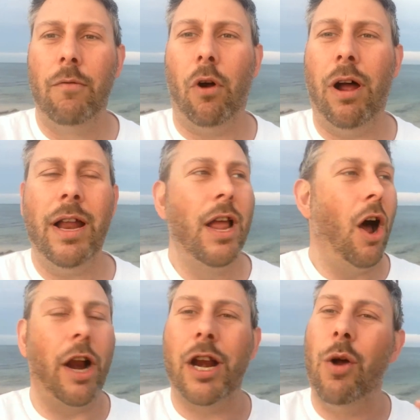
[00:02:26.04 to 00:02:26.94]
right?
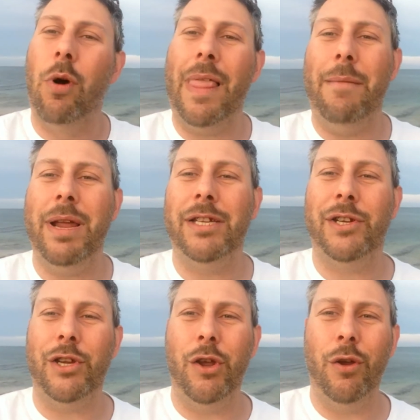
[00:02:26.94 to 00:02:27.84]
I don't know what that means
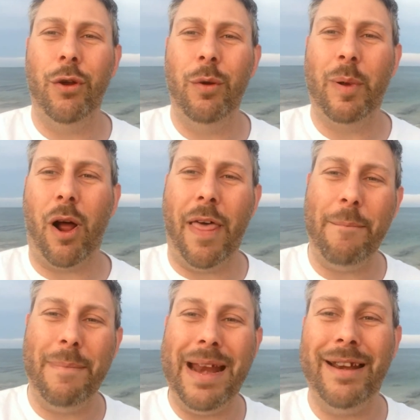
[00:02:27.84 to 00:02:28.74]
to you, but
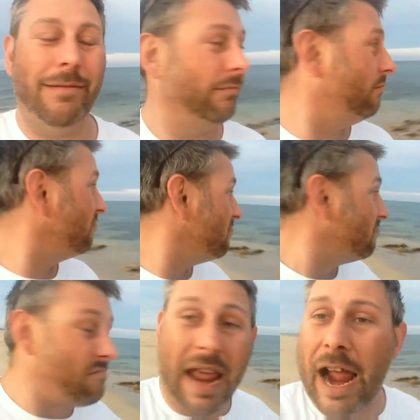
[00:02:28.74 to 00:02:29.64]
it meant
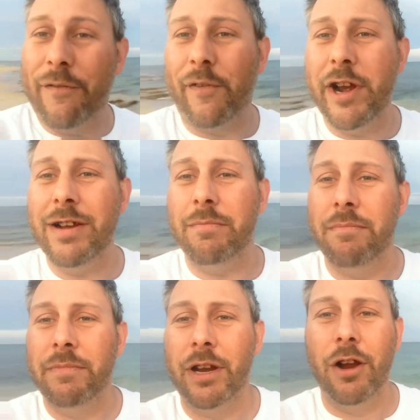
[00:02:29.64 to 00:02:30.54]
our freedom,
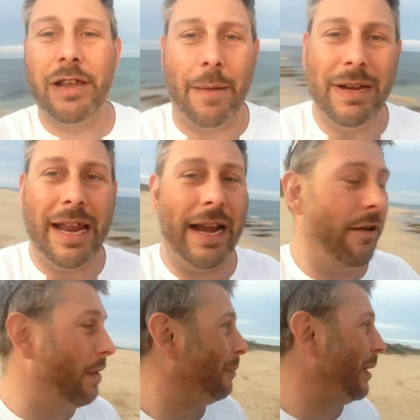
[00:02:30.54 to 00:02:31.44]
you know, coming down
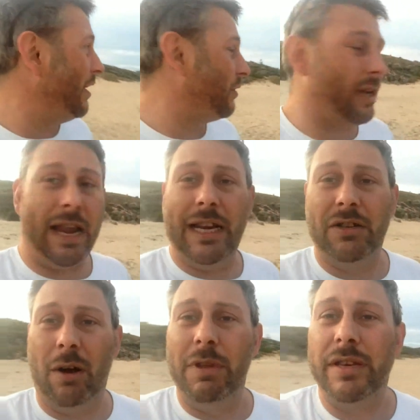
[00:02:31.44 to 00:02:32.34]
here on the beach any
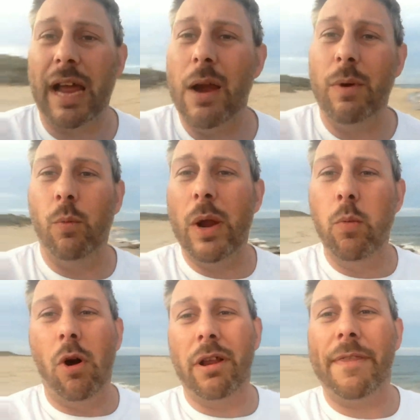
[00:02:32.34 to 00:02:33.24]
time of the day when we
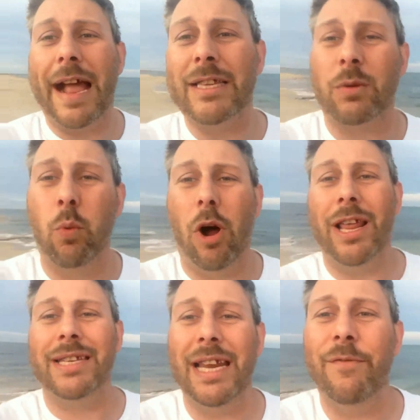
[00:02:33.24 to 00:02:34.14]
wanted. That's what
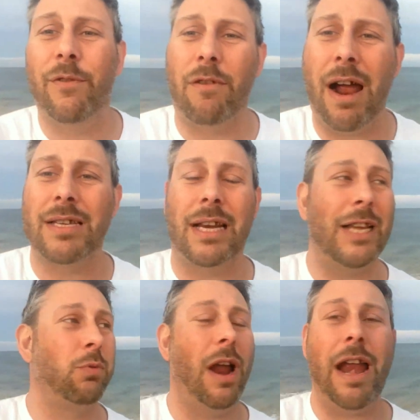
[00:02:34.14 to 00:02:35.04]
it did for us, and
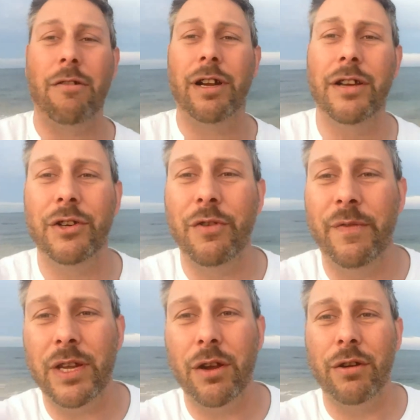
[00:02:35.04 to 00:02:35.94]
that's what Eryn can do
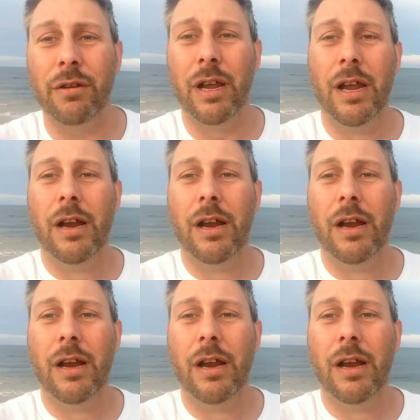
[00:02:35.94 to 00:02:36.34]
for you,